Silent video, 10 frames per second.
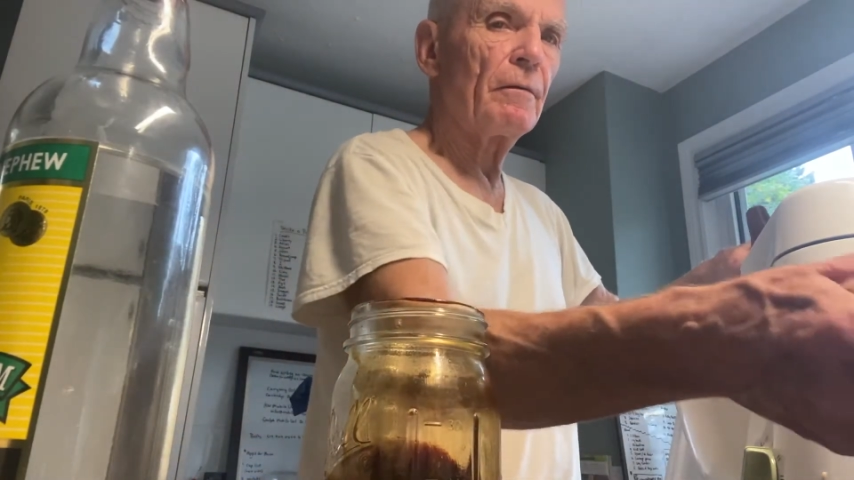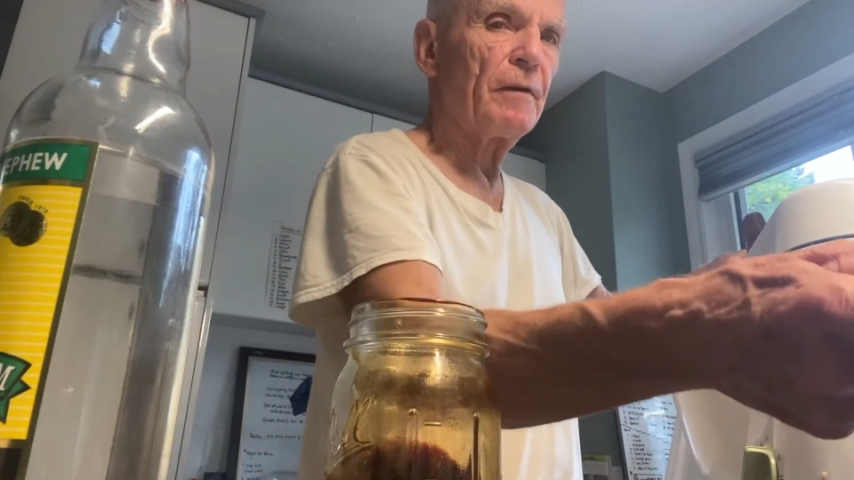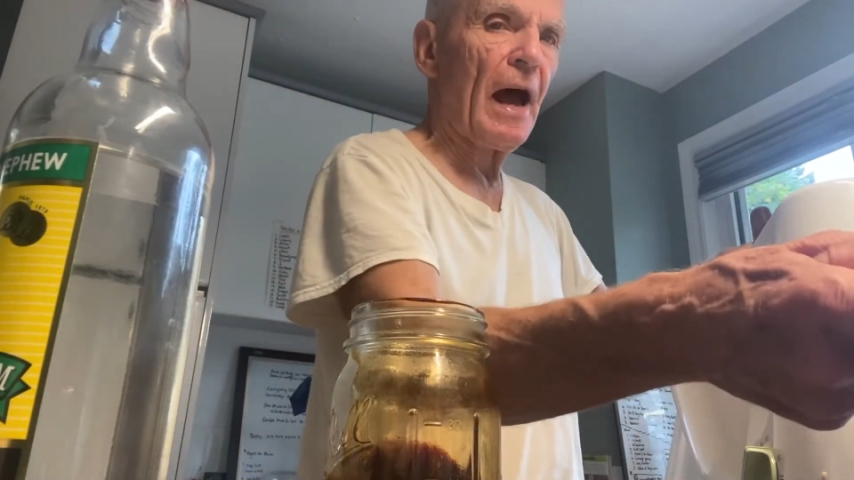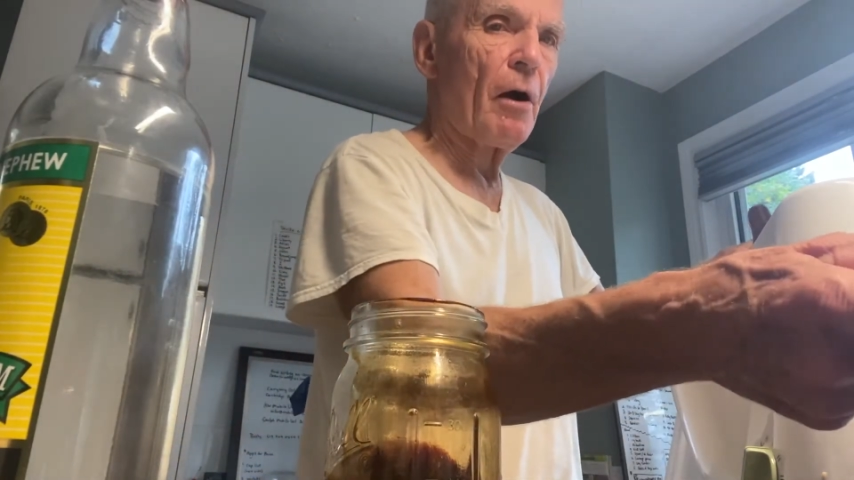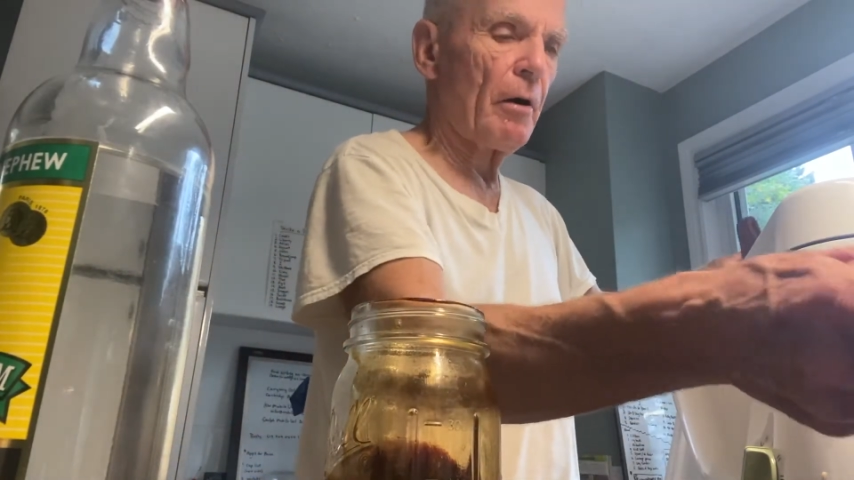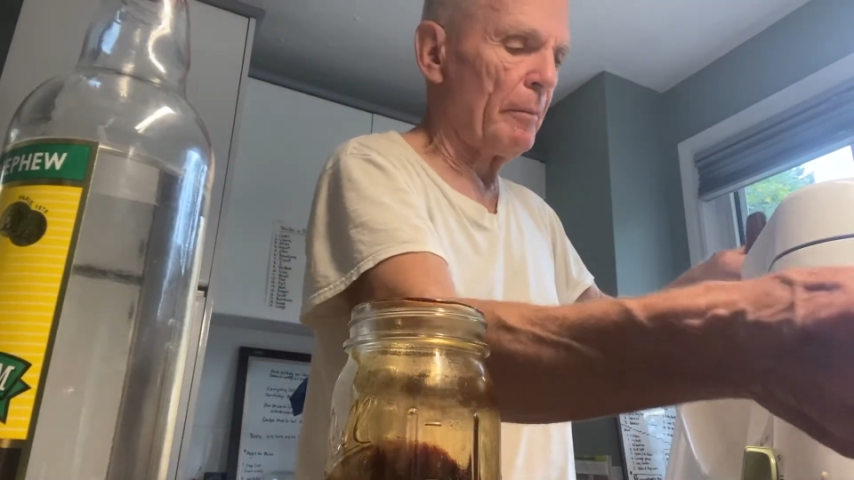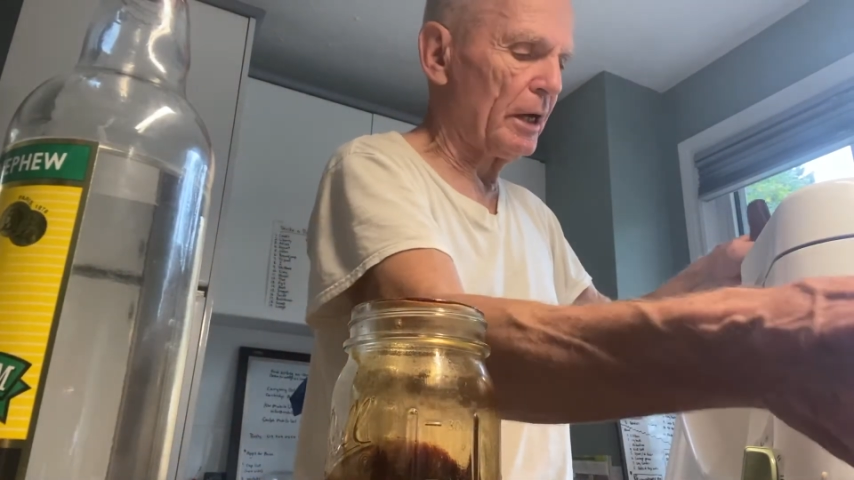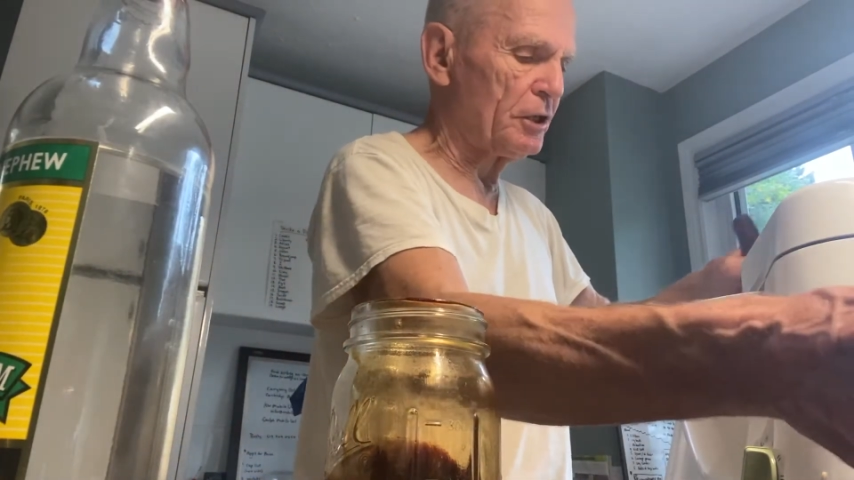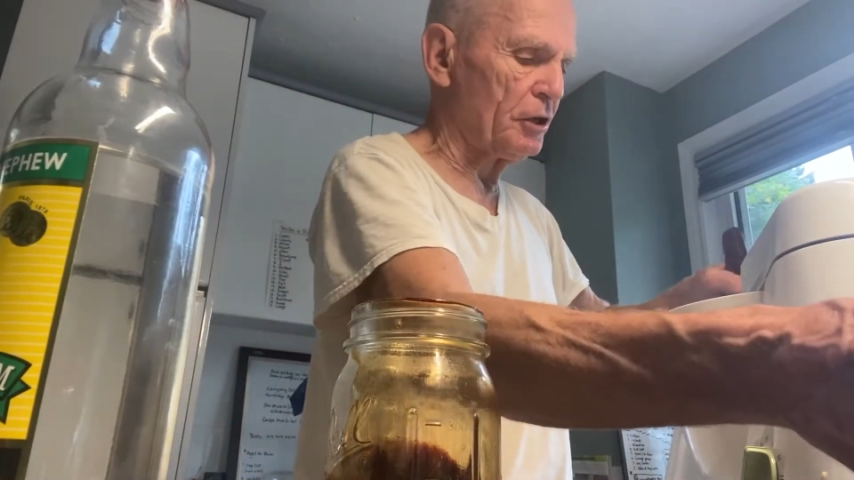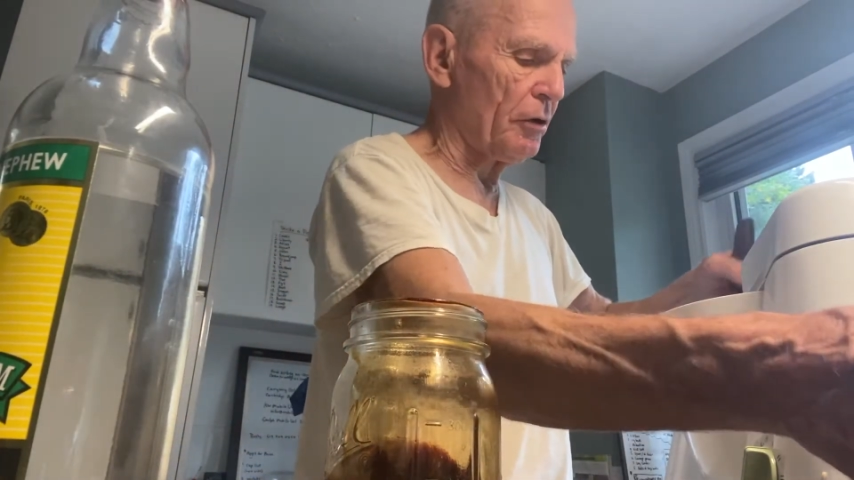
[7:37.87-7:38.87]
flour
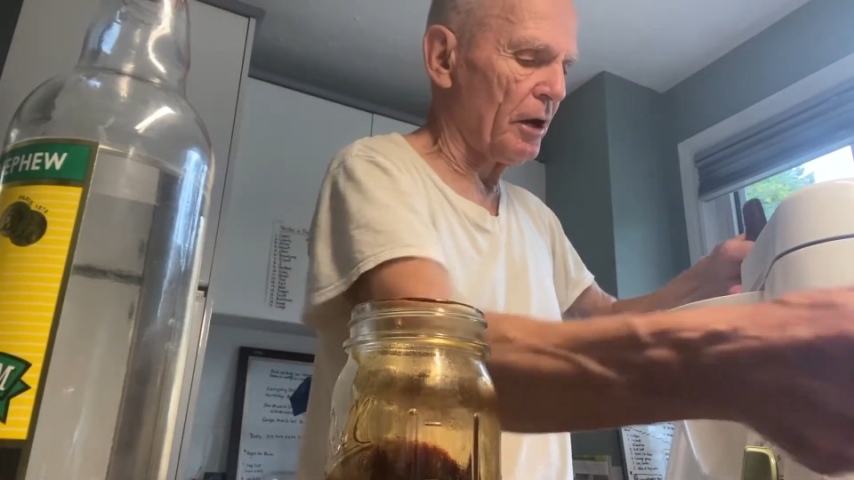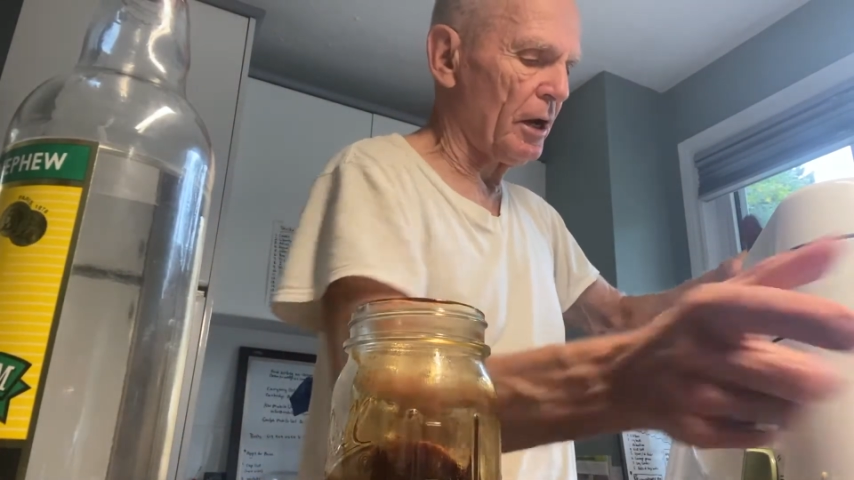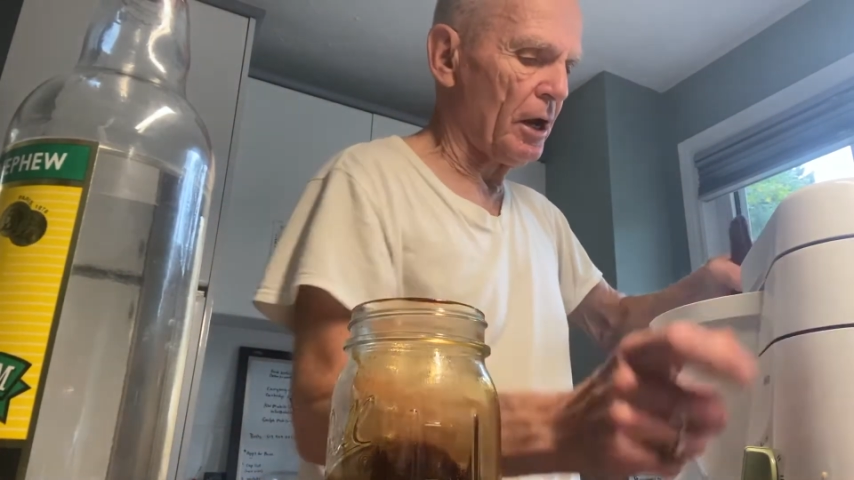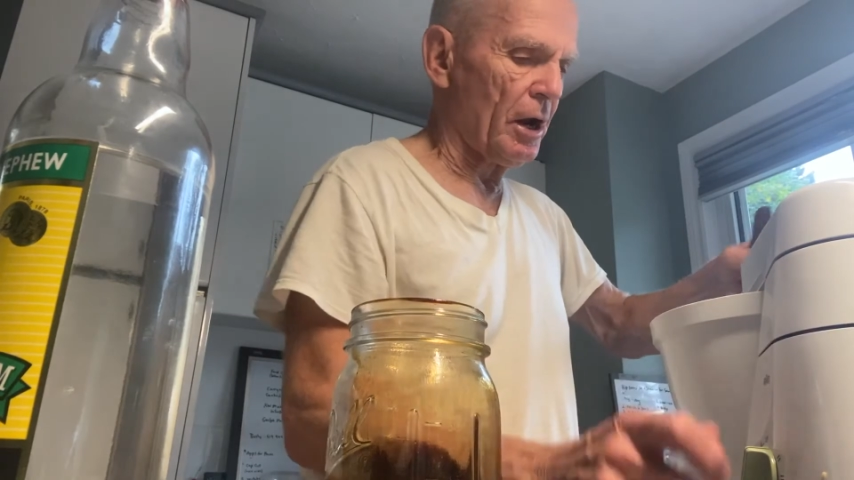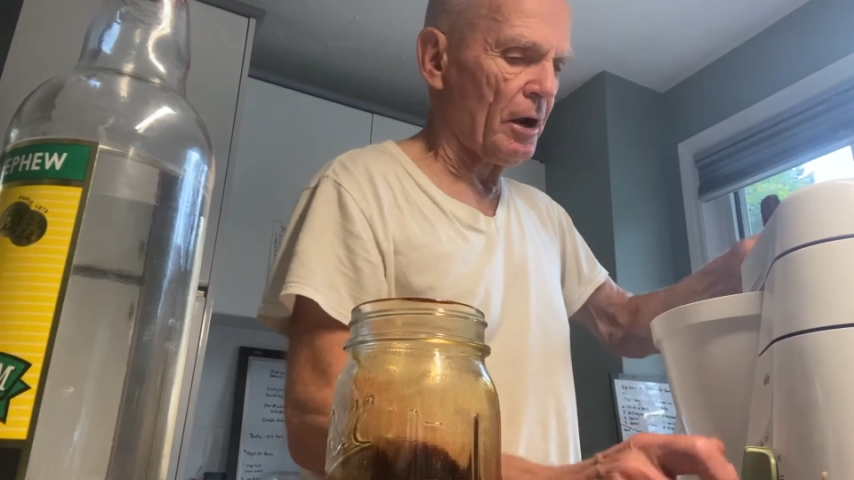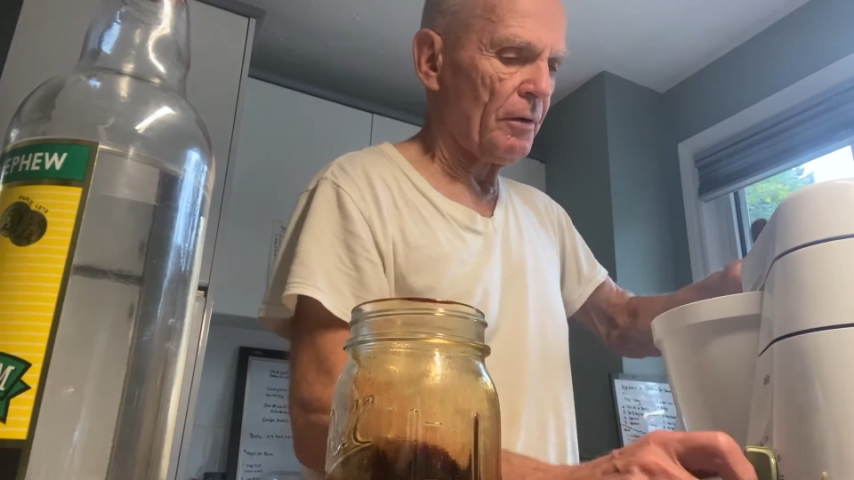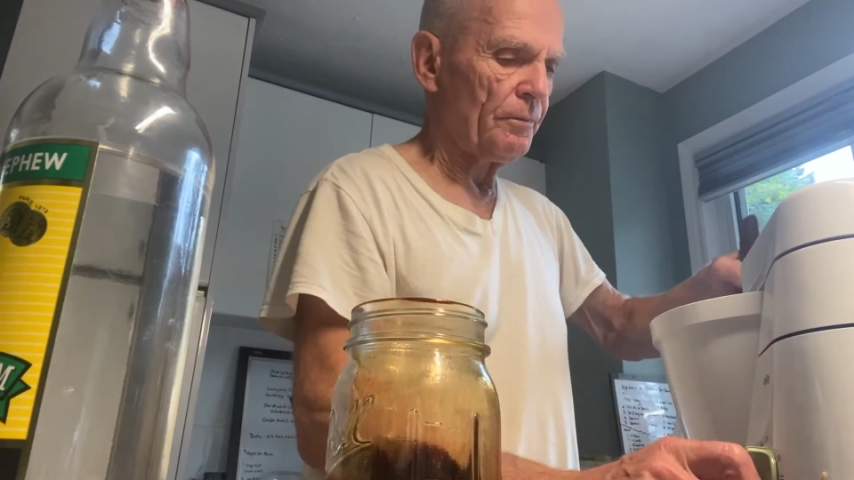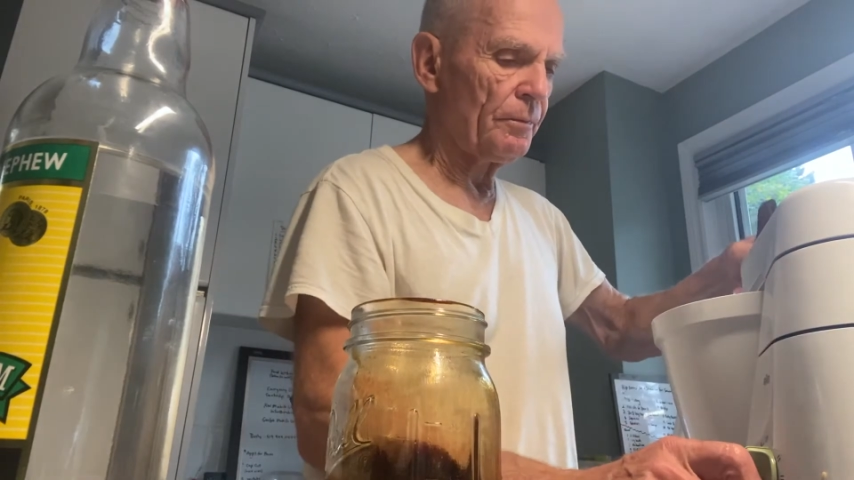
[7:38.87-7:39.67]
mixture in here.